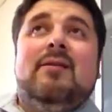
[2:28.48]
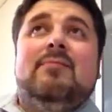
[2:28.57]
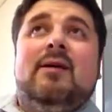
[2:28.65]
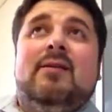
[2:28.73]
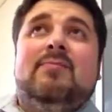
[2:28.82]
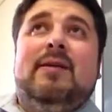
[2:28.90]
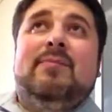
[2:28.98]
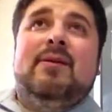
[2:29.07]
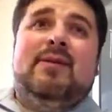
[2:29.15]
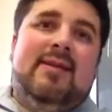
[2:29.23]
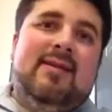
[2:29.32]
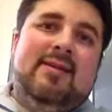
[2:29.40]
But people
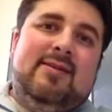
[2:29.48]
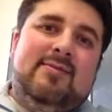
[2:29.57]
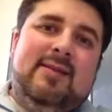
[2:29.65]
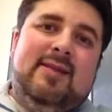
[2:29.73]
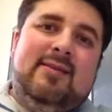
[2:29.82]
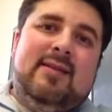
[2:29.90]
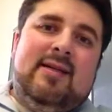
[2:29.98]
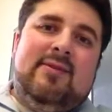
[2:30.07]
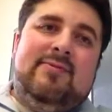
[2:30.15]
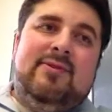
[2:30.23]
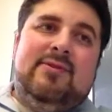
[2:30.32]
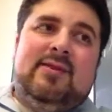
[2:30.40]
think this means that
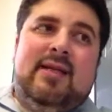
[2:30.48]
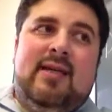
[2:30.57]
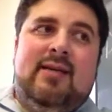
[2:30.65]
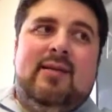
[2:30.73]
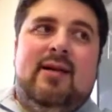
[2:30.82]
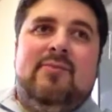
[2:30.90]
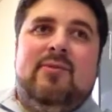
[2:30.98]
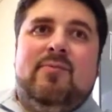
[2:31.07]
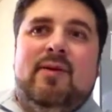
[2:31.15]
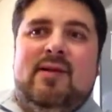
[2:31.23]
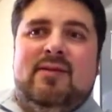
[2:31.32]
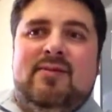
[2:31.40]
if you say a lot more
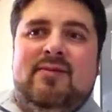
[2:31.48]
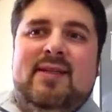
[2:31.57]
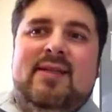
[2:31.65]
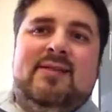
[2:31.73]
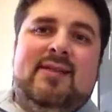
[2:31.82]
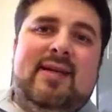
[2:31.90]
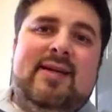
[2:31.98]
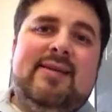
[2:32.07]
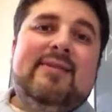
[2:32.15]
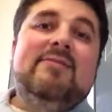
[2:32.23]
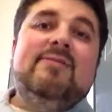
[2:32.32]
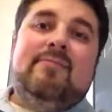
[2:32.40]
positive things than
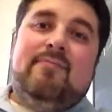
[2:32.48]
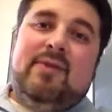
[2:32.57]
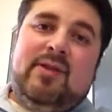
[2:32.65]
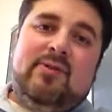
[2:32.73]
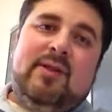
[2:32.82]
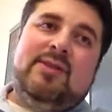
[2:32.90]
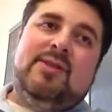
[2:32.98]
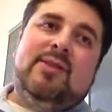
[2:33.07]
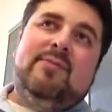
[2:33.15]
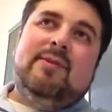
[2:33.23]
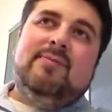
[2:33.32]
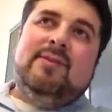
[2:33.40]
negative, your
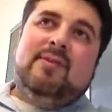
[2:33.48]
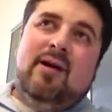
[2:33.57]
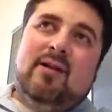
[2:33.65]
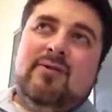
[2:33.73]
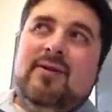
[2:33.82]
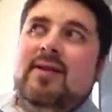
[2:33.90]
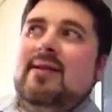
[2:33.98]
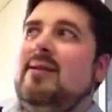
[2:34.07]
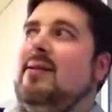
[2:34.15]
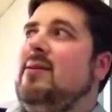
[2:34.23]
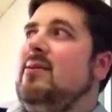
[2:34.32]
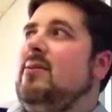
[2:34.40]
relationship can be
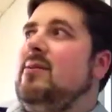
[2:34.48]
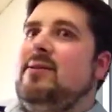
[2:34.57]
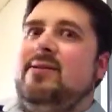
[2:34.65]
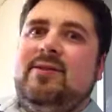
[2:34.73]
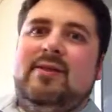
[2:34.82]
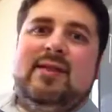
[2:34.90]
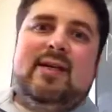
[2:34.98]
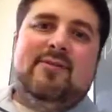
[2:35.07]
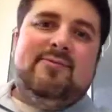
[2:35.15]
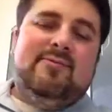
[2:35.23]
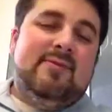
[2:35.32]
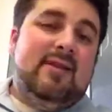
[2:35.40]
tolerated, or you can have,
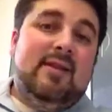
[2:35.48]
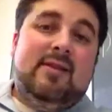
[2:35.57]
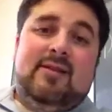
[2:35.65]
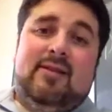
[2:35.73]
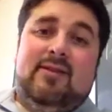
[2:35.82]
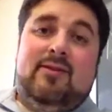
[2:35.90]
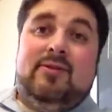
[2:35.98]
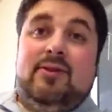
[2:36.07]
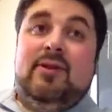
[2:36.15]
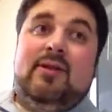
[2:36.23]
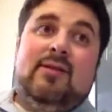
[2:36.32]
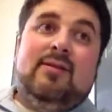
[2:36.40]

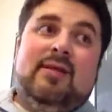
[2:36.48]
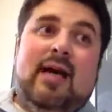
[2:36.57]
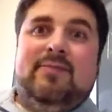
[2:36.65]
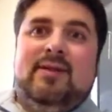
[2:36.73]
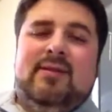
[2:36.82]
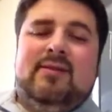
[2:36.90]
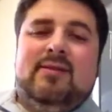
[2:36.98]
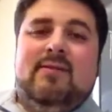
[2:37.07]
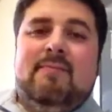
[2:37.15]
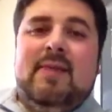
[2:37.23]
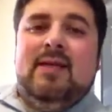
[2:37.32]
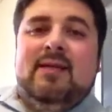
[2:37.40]
good happiness.
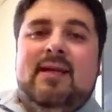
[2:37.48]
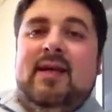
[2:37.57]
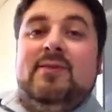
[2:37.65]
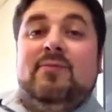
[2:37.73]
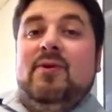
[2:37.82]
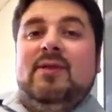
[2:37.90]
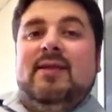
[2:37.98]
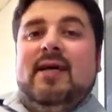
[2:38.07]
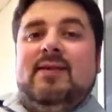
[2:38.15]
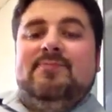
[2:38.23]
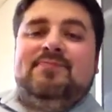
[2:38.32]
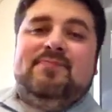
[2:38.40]
It's more than that.